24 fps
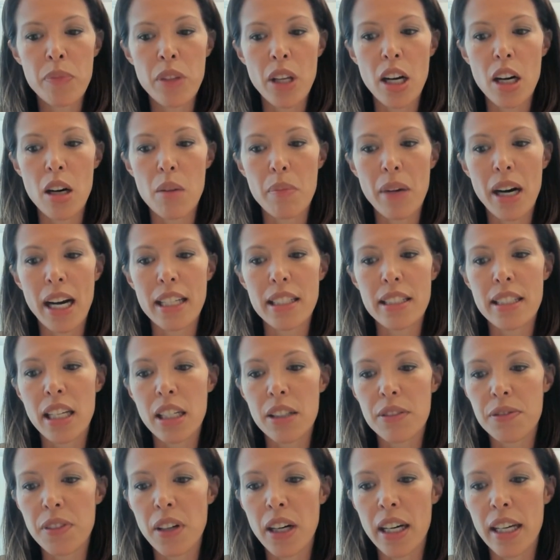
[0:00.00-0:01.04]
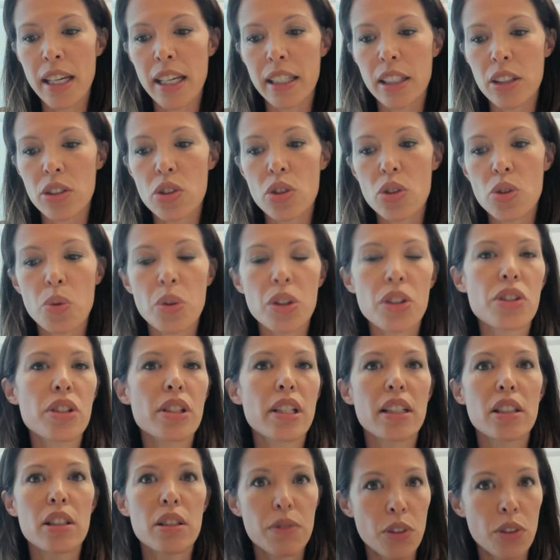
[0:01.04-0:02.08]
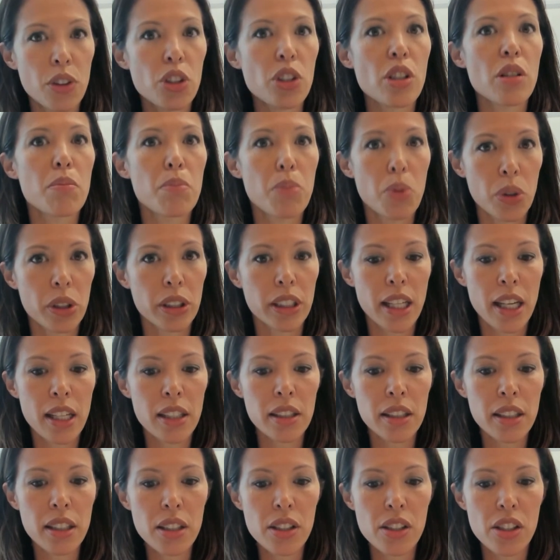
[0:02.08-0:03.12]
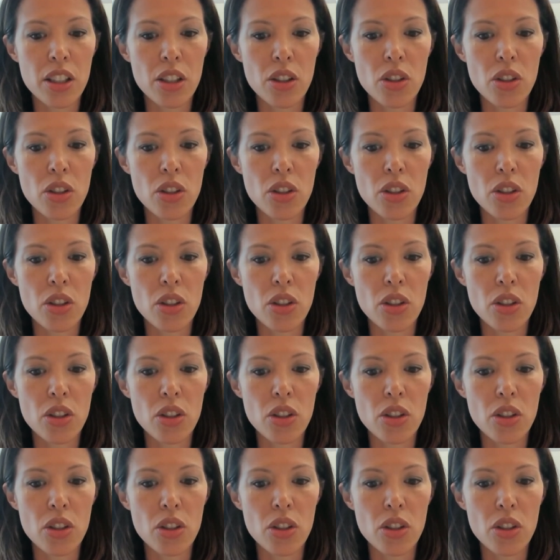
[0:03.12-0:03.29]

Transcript: um, identifying and sourcing diverse board candidates.